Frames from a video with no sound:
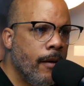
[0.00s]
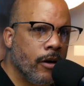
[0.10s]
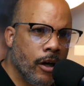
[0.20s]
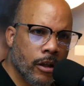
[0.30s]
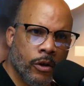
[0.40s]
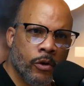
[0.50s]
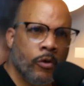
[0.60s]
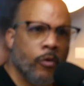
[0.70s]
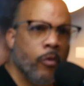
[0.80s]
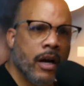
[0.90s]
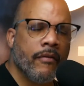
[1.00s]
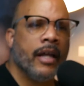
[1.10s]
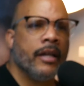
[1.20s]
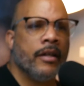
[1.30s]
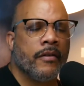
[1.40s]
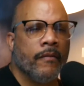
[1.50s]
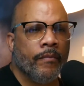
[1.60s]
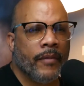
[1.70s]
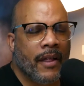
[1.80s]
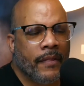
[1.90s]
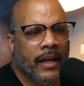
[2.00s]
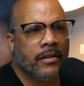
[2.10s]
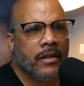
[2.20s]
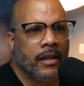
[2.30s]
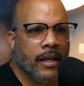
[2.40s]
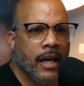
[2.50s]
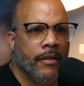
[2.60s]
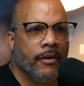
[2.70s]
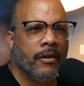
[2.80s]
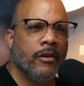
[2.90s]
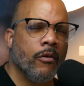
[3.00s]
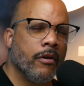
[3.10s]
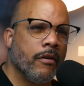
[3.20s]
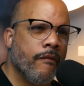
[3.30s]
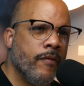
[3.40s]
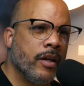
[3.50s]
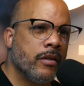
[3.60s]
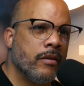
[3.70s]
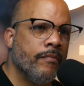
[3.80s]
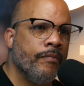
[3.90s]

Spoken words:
glue, whatever that is, that thing together in order to fix it.